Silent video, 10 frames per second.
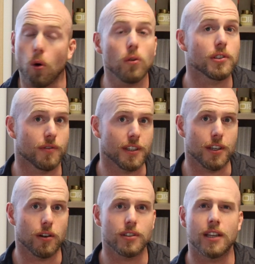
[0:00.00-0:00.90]
older
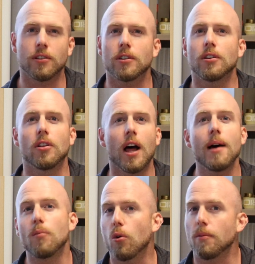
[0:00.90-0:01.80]
videos and learn a
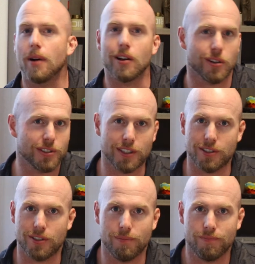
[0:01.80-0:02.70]
lot more about our
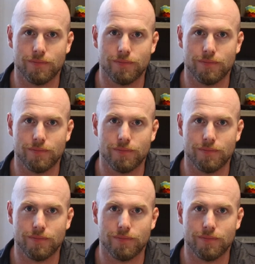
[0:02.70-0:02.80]
system.